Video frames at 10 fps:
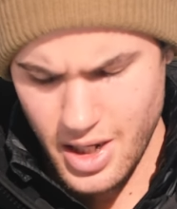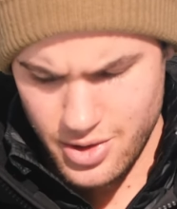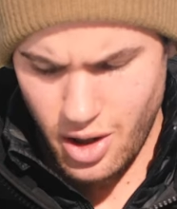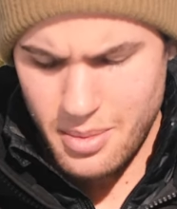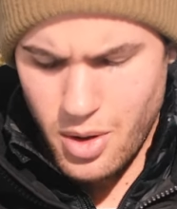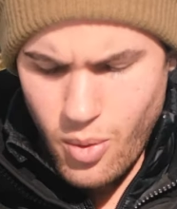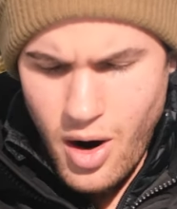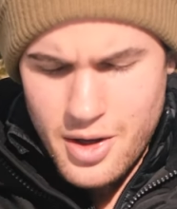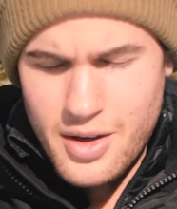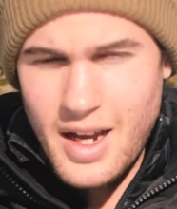So I'm going to
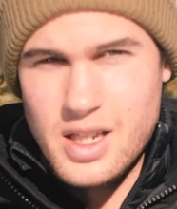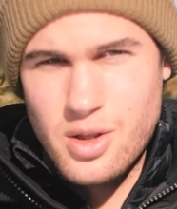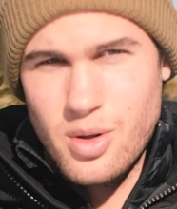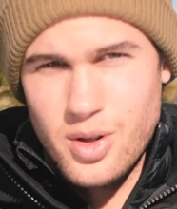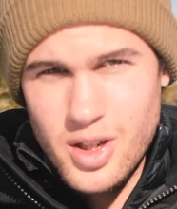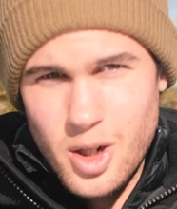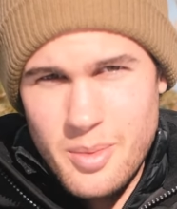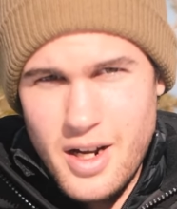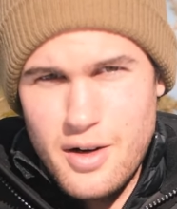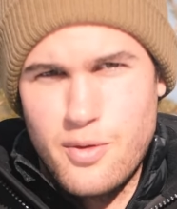walk you guys through a little
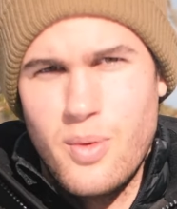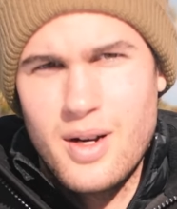bit of what